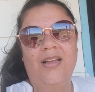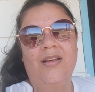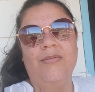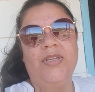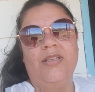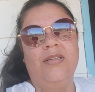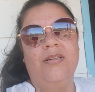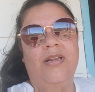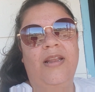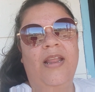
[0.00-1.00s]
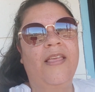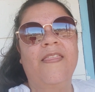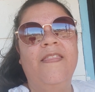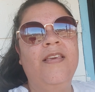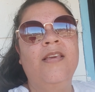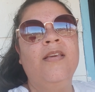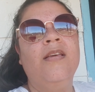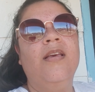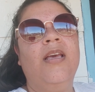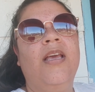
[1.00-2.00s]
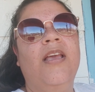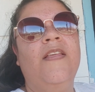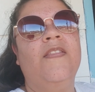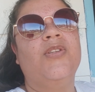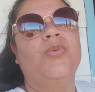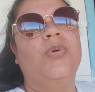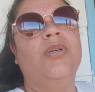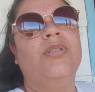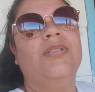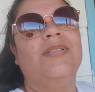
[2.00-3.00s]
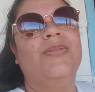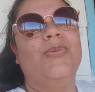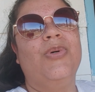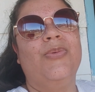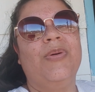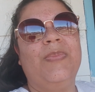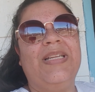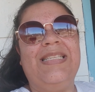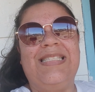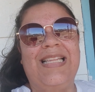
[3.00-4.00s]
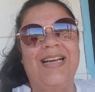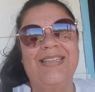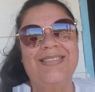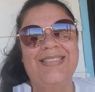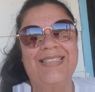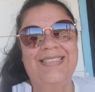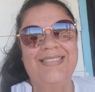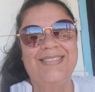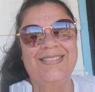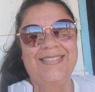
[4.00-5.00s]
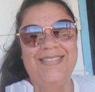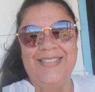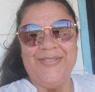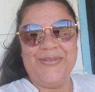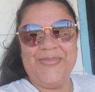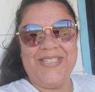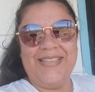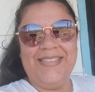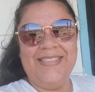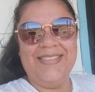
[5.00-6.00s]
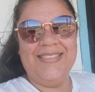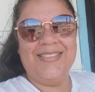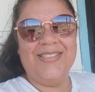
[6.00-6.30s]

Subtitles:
I mean, nothing in this world will replace that. Like, you know what I'm saying?